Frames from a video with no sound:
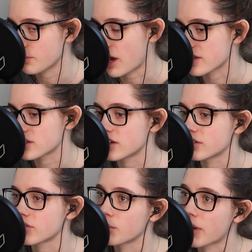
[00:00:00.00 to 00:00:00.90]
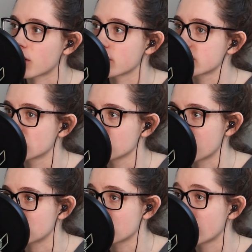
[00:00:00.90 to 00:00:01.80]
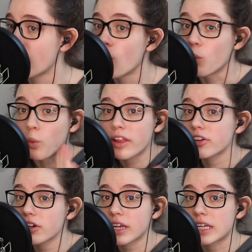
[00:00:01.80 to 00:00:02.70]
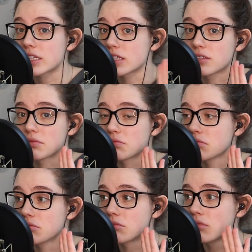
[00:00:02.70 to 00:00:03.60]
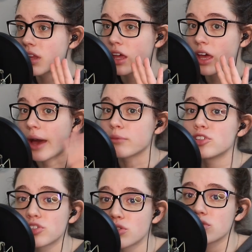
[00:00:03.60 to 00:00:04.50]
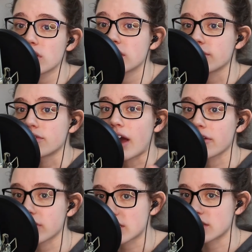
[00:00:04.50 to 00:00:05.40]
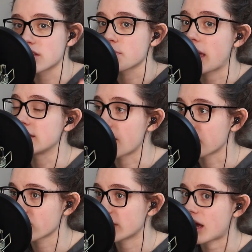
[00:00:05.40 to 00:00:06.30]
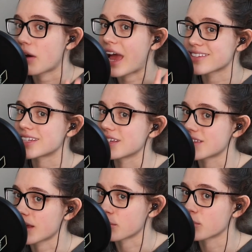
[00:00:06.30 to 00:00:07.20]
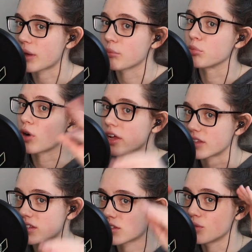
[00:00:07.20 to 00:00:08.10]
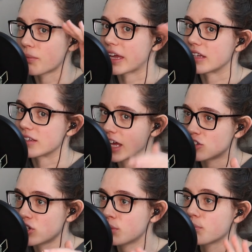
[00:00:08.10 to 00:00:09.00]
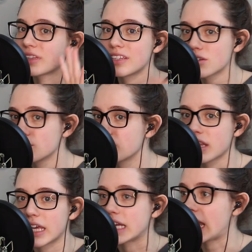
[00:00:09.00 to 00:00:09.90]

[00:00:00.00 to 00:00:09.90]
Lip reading: positive about a situation, whether it's, I'm just using the virus and this pandemic right now as an example that brought this to my attention, but this could be like in